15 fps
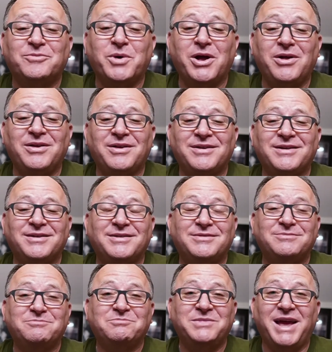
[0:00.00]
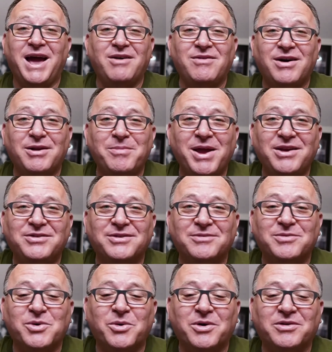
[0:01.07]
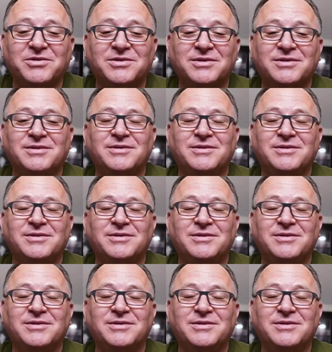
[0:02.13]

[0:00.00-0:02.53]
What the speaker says: Well, you have automation, of course.